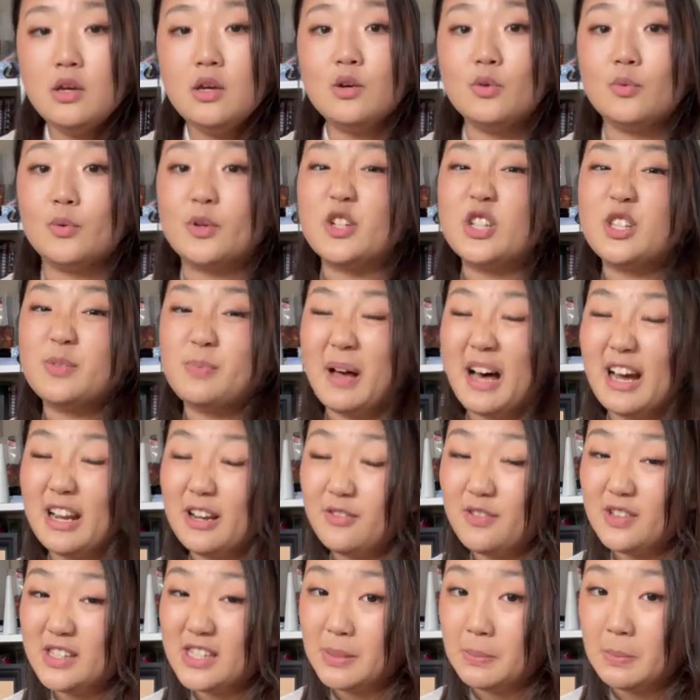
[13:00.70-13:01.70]
which is part
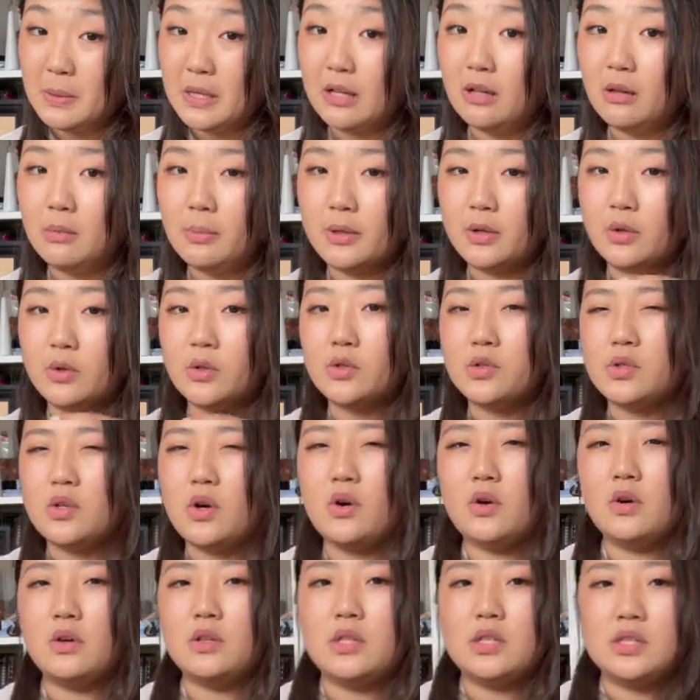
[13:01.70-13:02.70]
of its appeal, but
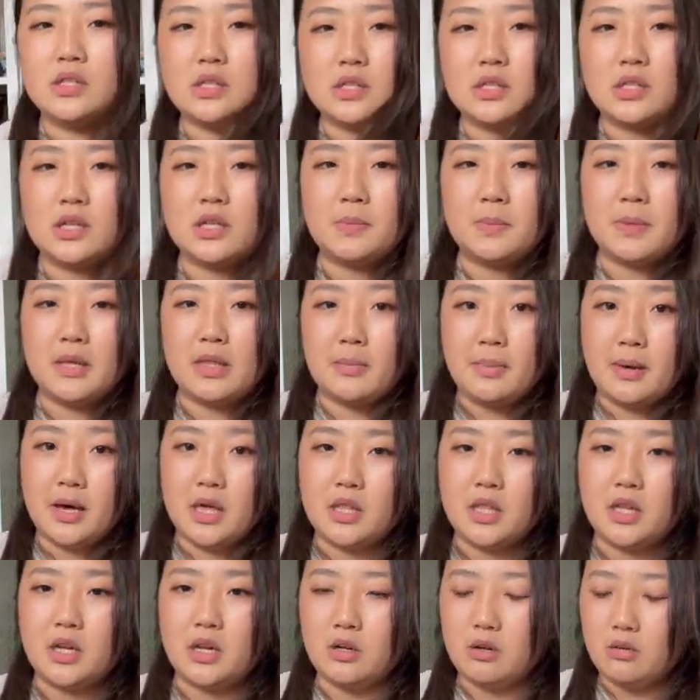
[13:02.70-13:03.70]
also this is going to be the part
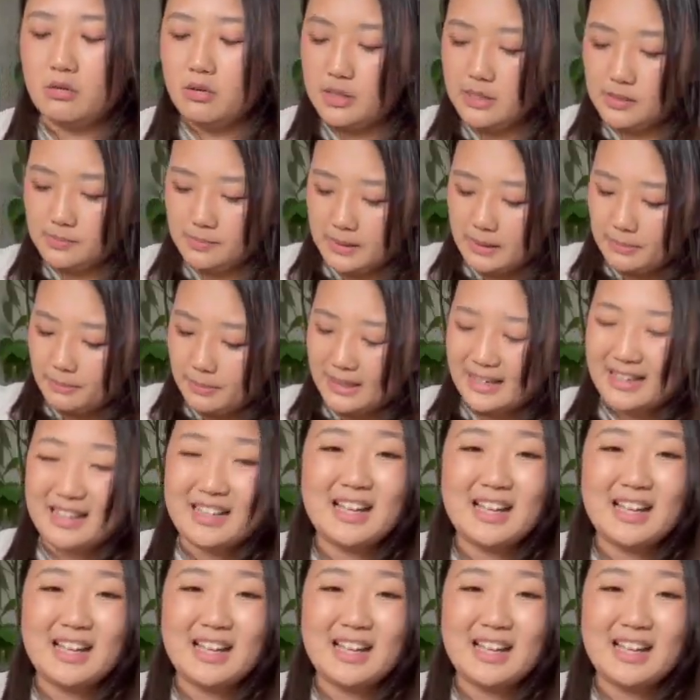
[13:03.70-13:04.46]
that annoys me, but it